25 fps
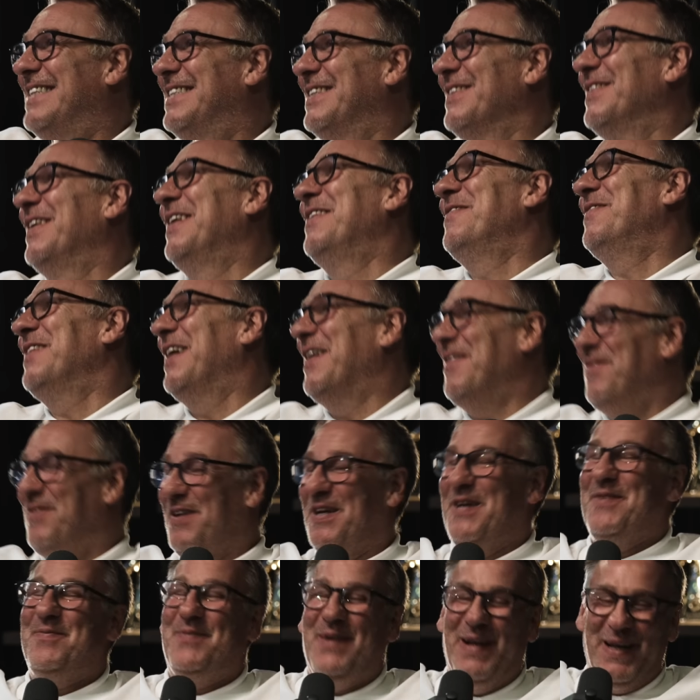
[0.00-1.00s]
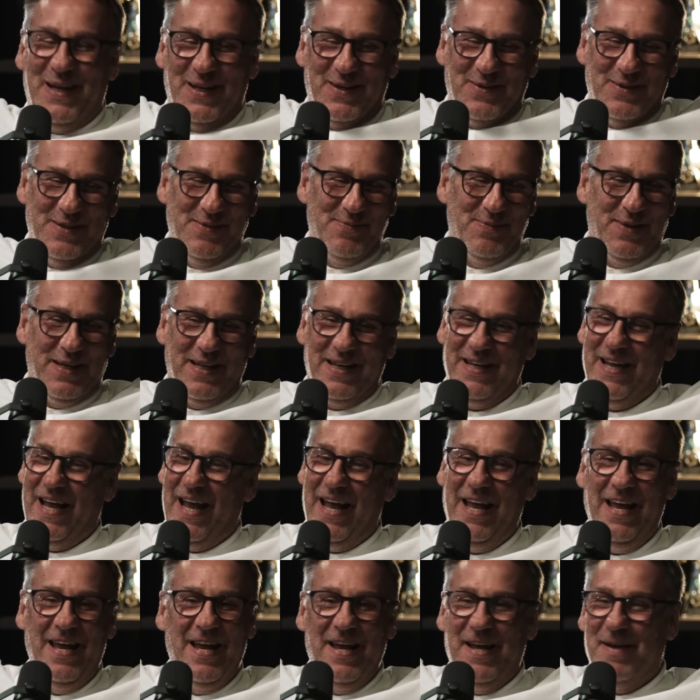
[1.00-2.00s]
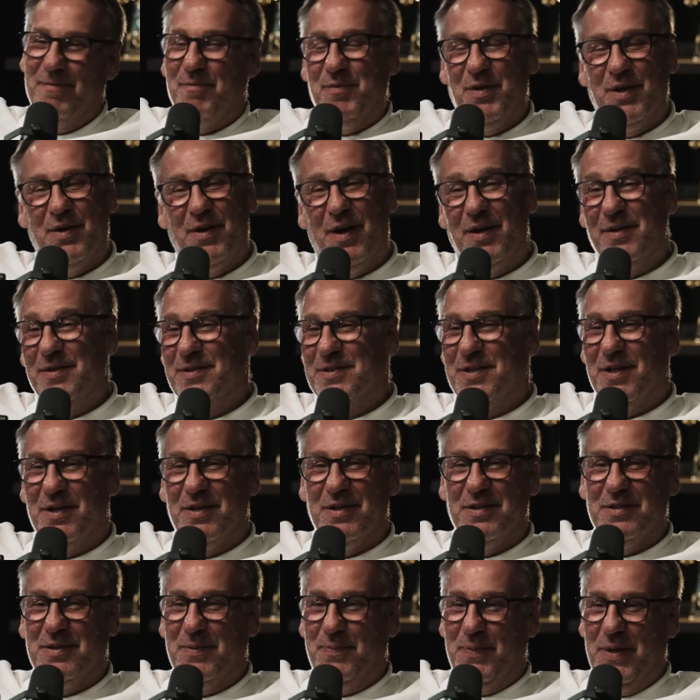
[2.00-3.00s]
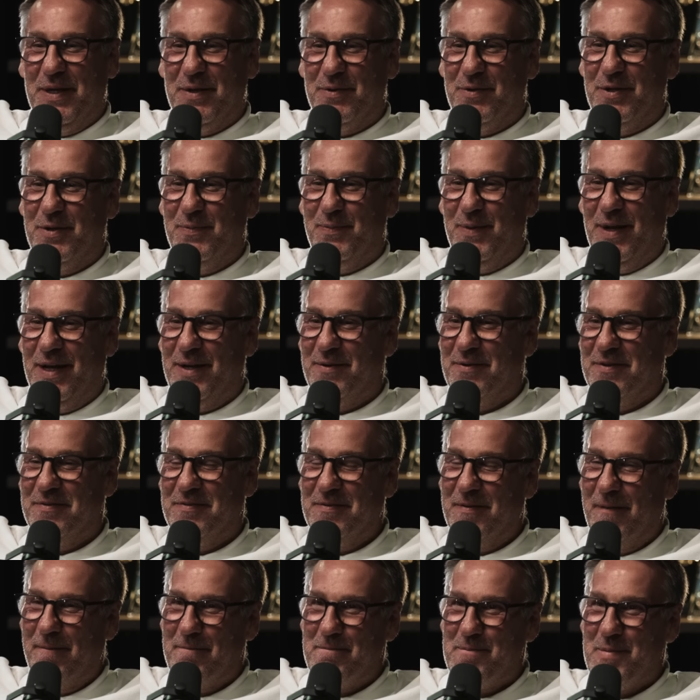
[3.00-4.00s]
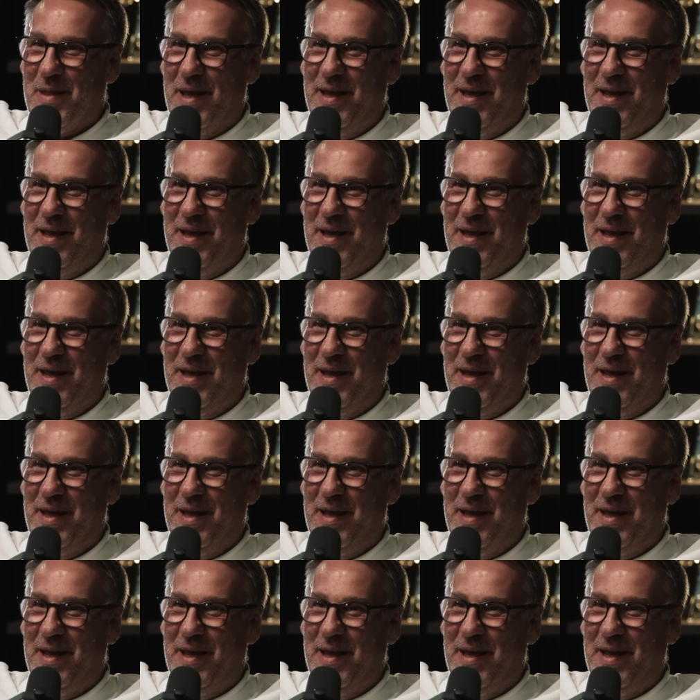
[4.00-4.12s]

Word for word: to be fair, fair play to him. But yeah, you're only as good as the people you play with. Yeah.